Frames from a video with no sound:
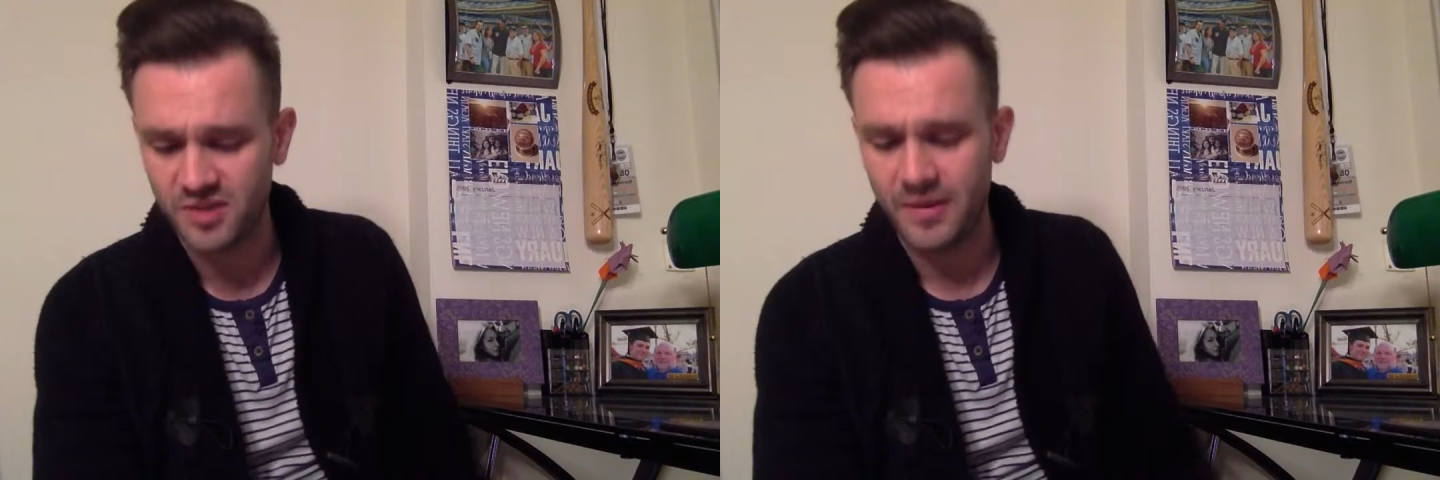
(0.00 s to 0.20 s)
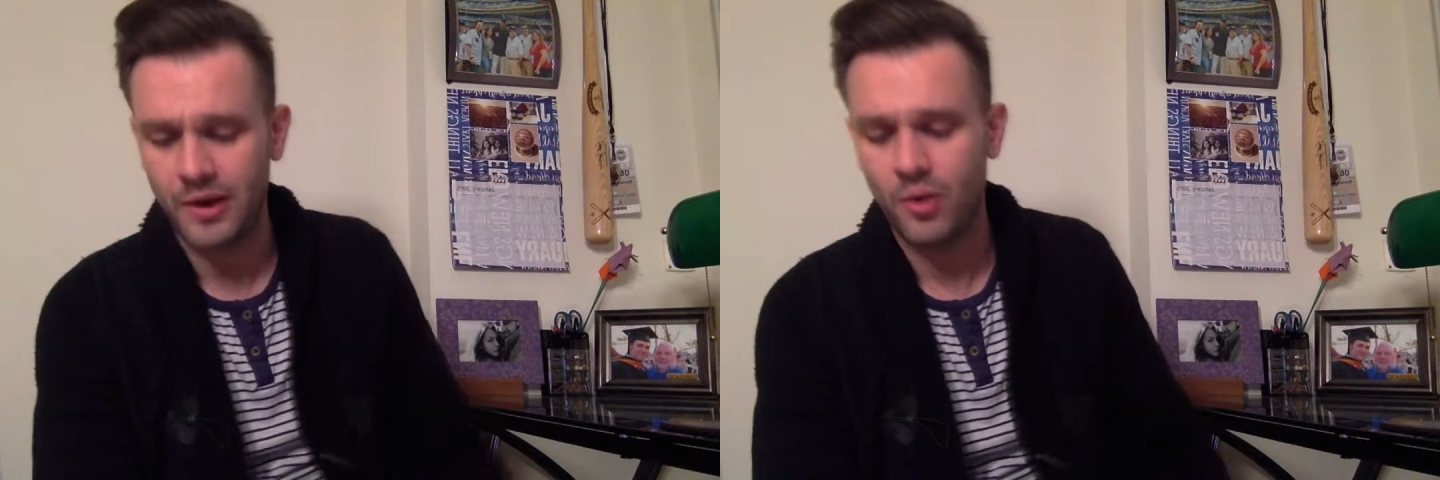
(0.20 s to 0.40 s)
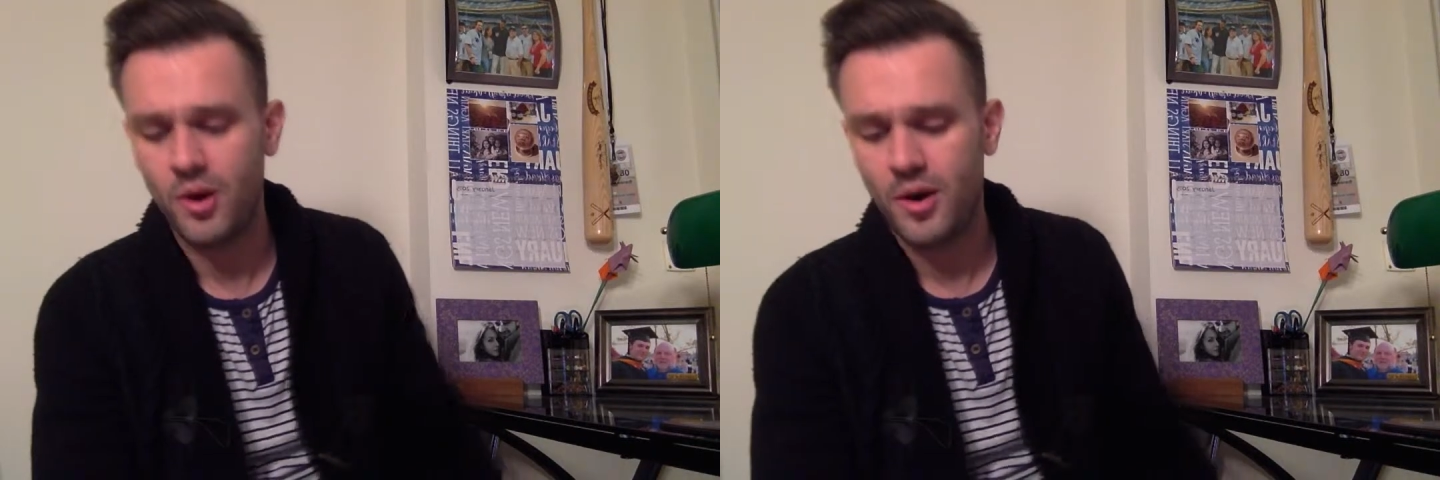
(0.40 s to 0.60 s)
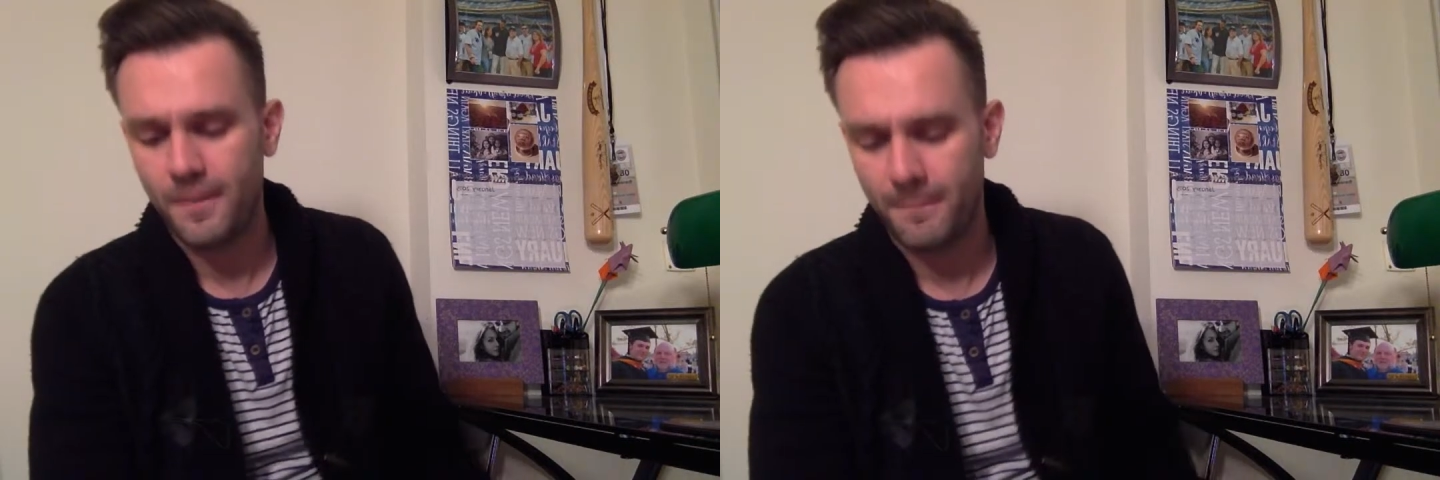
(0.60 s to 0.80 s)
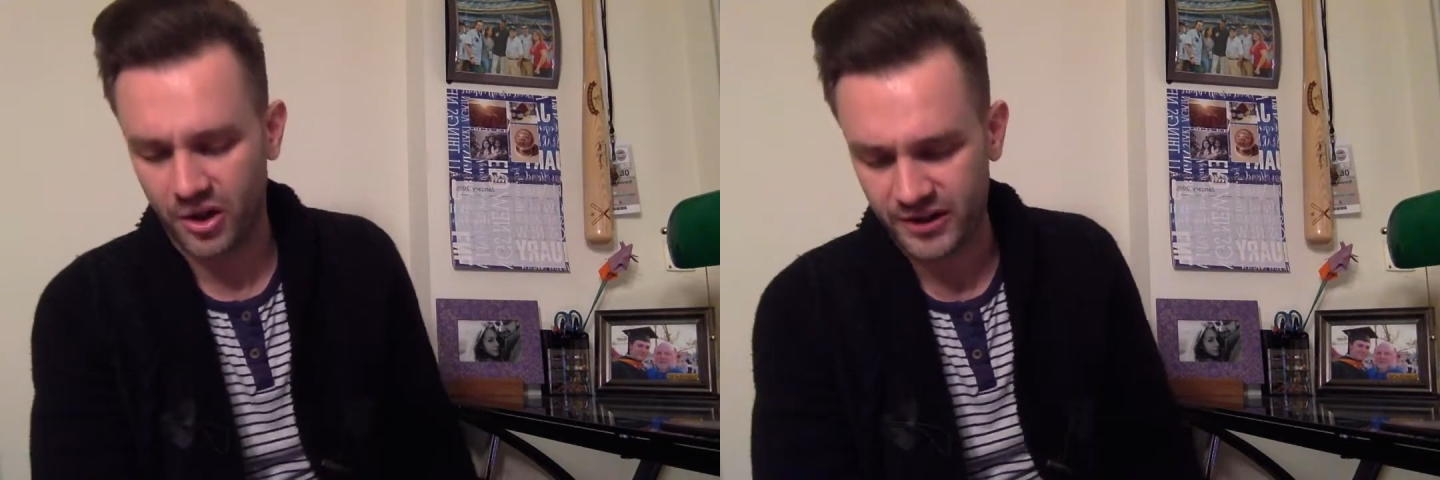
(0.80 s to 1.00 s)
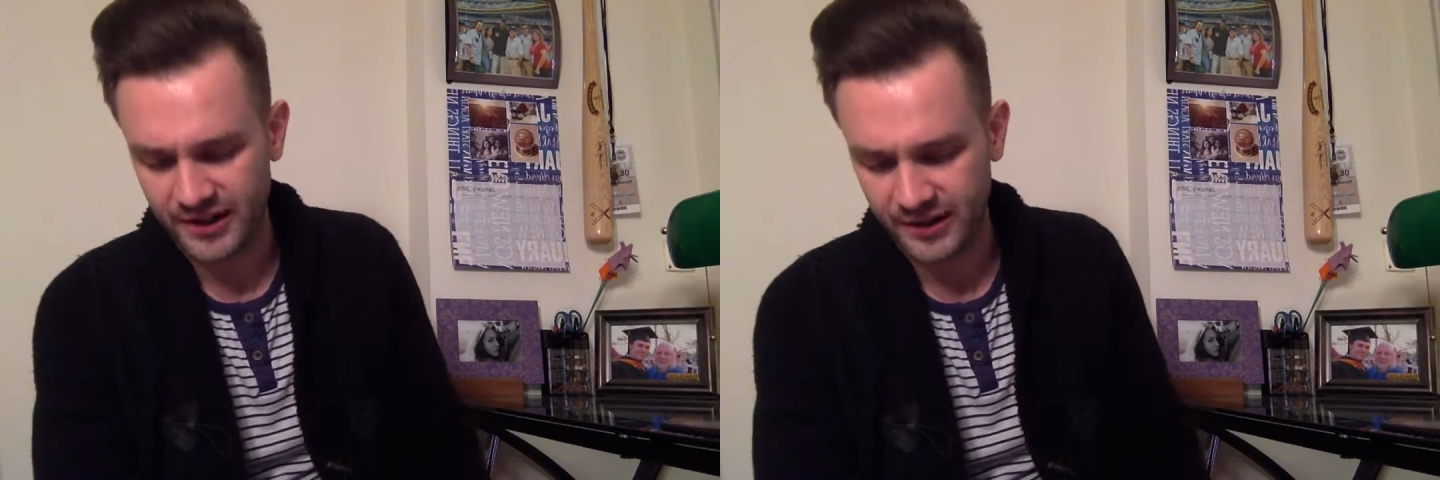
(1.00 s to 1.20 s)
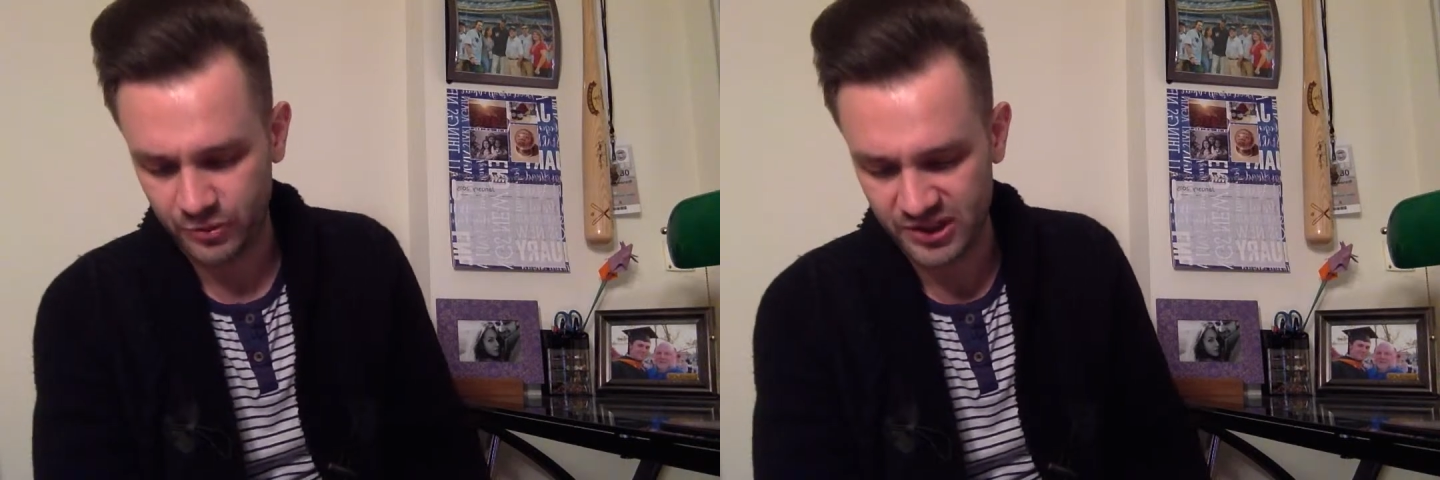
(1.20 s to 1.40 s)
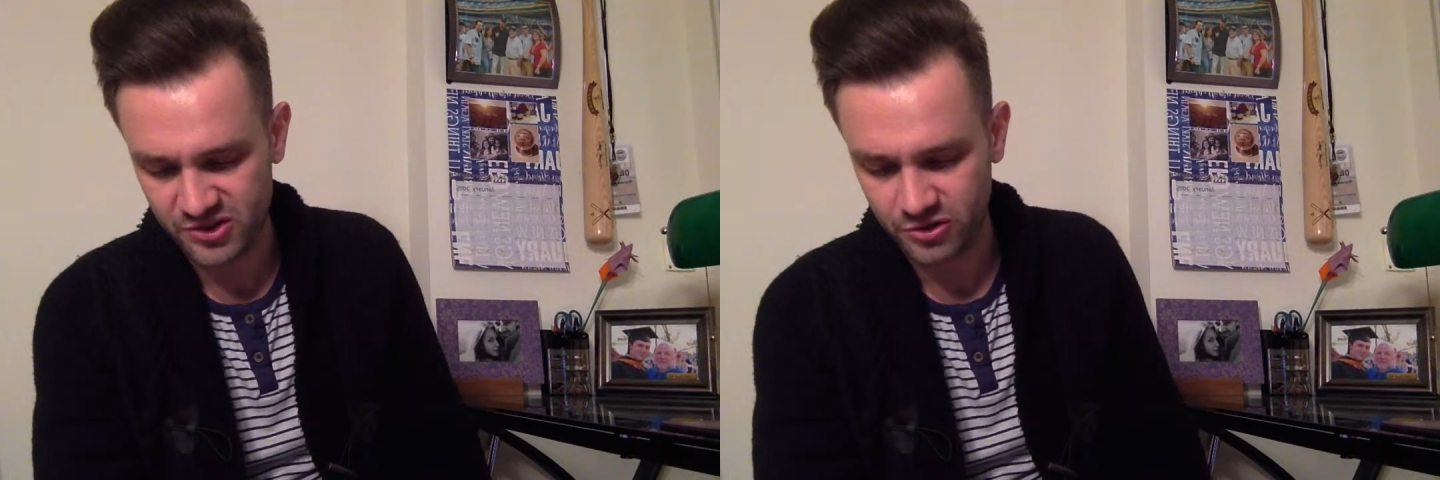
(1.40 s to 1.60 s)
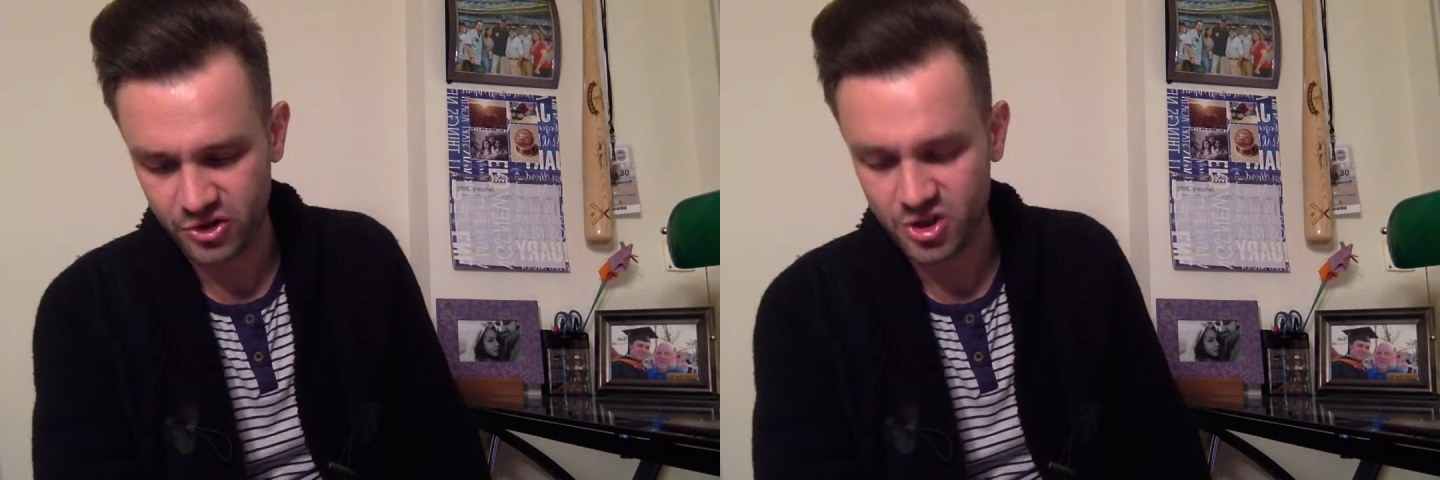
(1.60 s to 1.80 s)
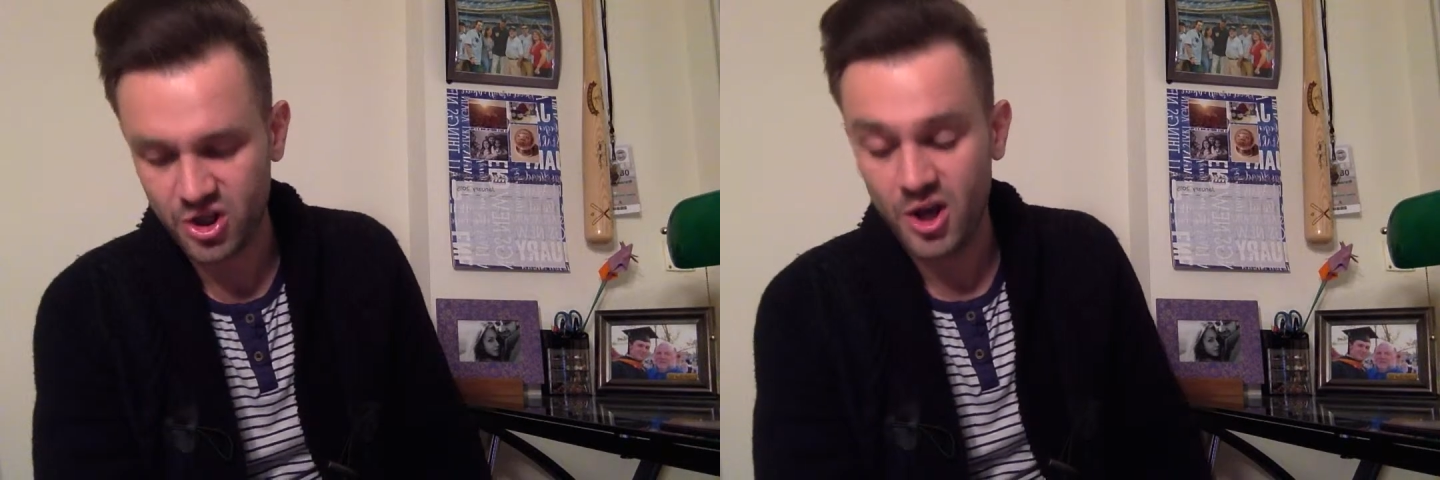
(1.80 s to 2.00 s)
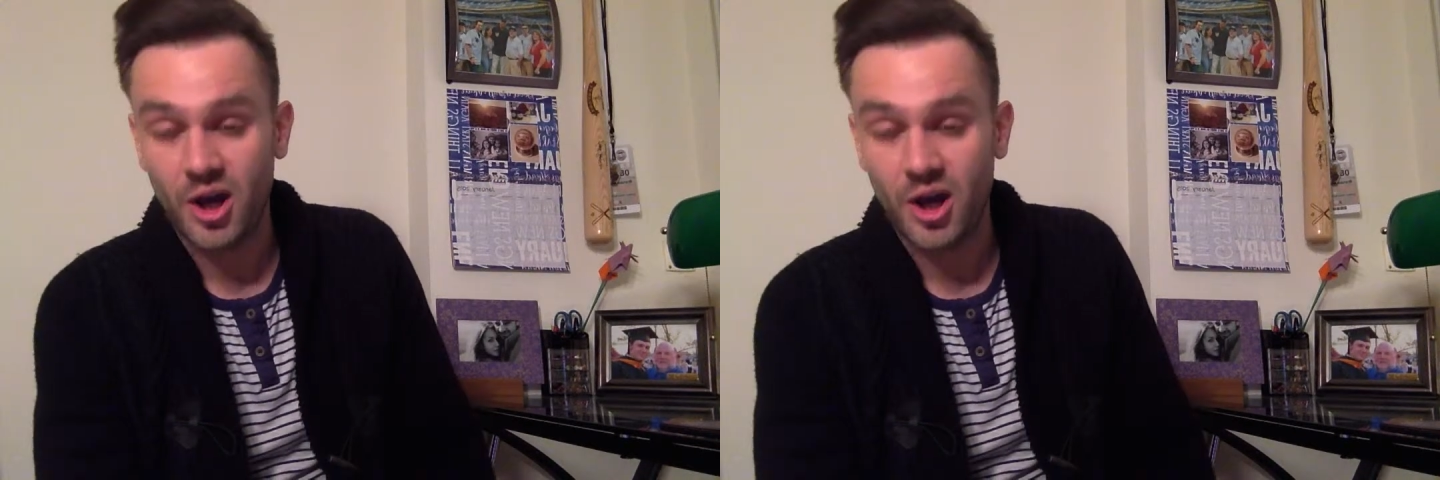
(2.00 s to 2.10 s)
about marketing research.